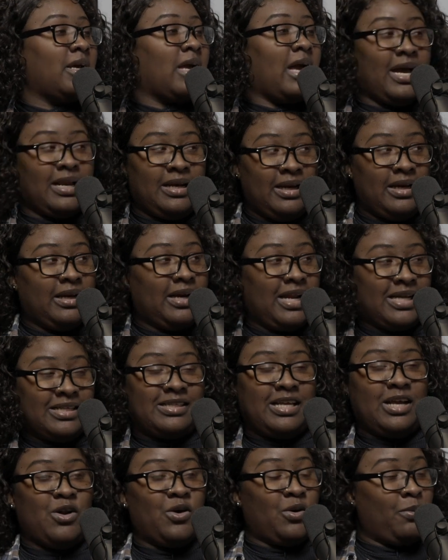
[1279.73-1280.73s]
I didn't. I
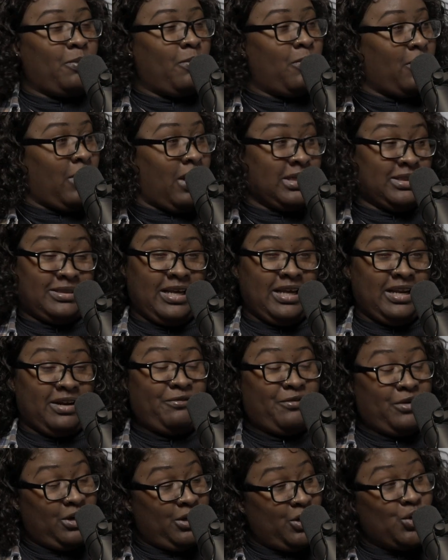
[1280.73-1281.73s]
stayed on the. I stayed in
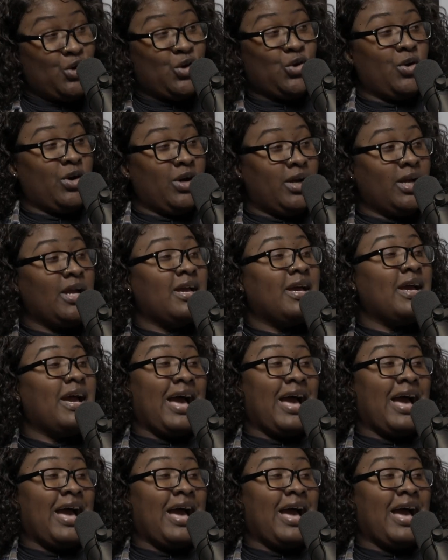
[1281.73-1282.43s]
front of your door.